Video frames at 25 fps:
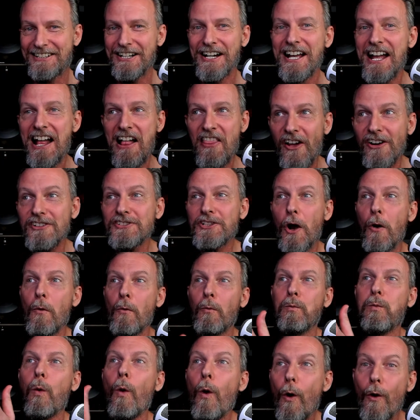There's a
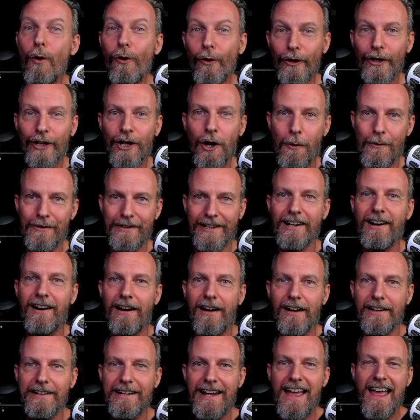war going
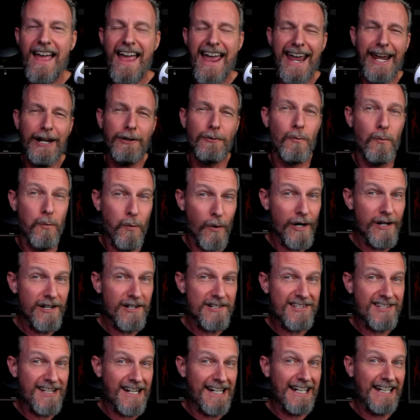on, and we're
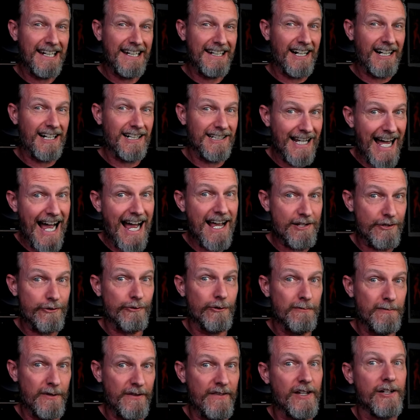sitting in a
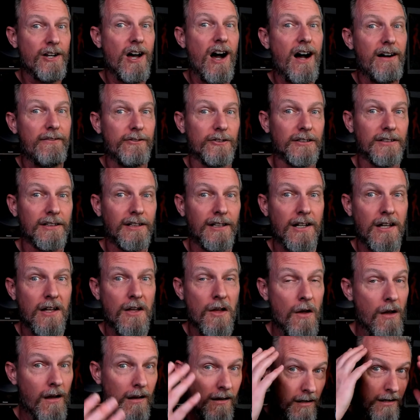classroom in the novel.
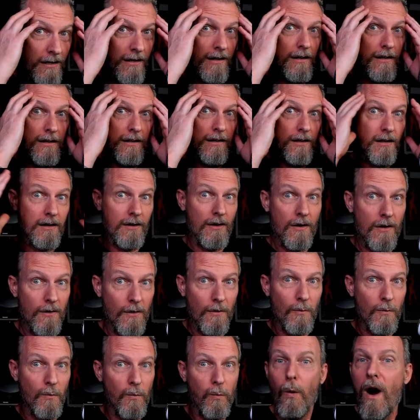
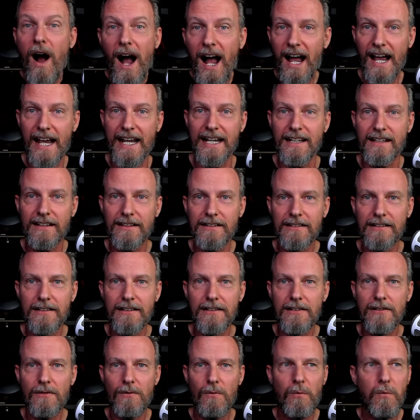Why?
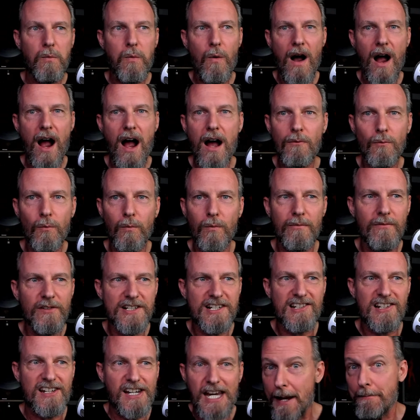
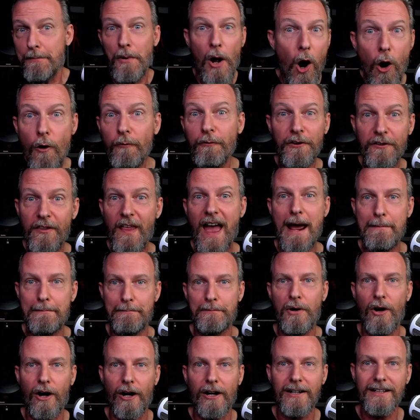Skip over that
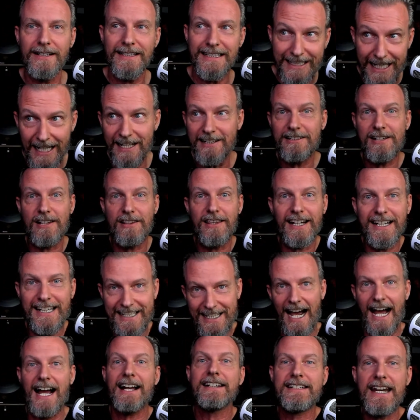part and get to the
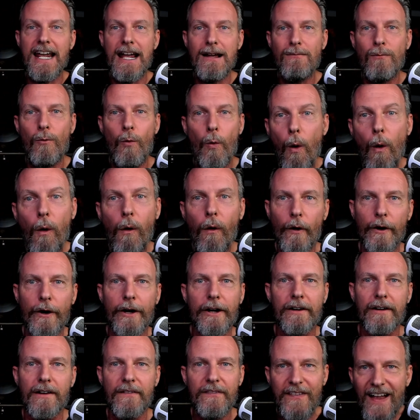goddamn
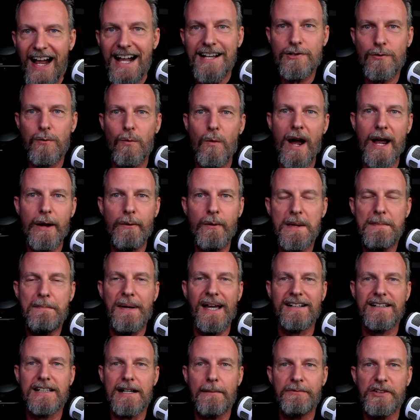war. That's why we
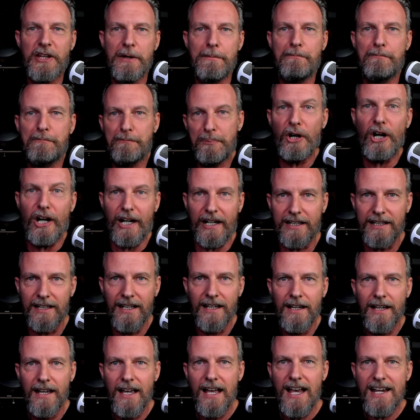picked up the book.
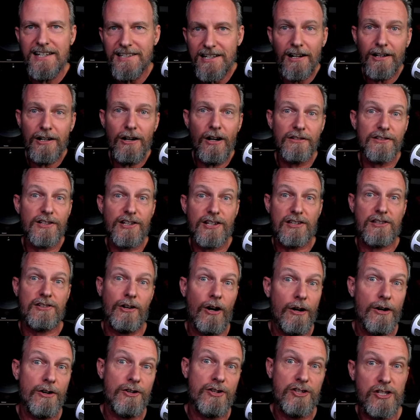It's not called
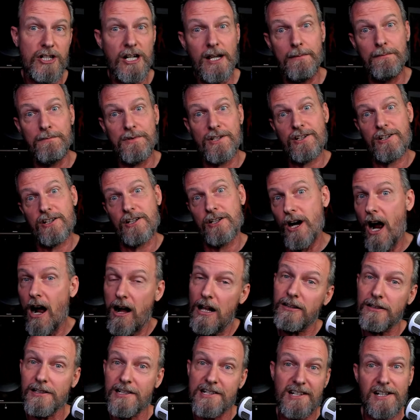Starship
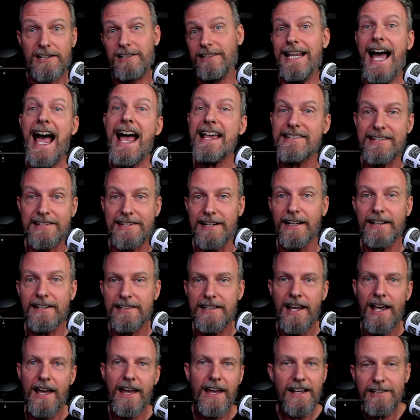Scholastics.
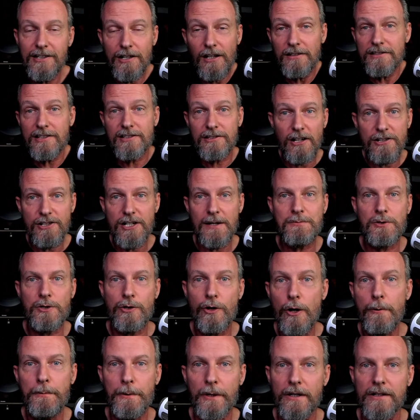It's called Starship
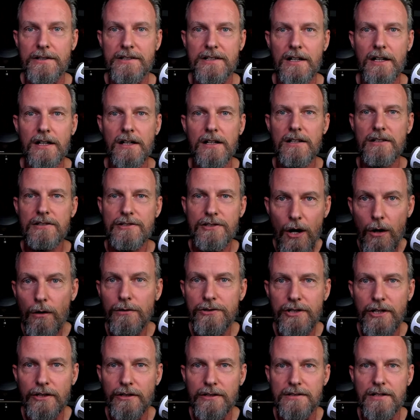Troopers,
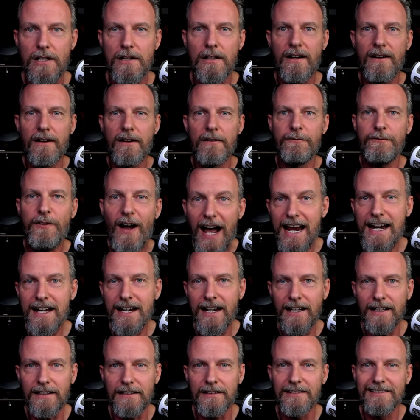soldiers,
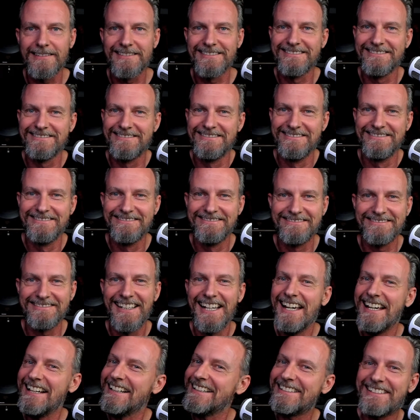fighting.
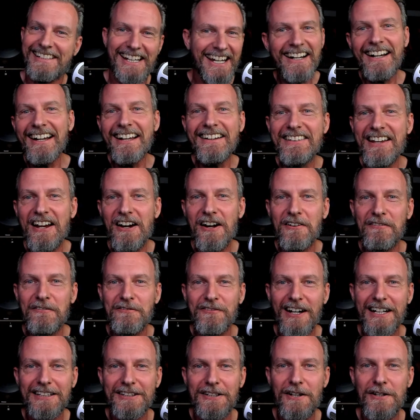Get in there and
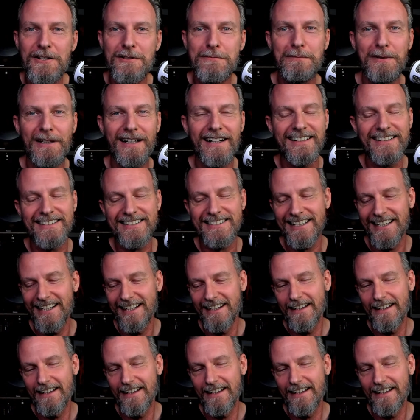fight those bugs.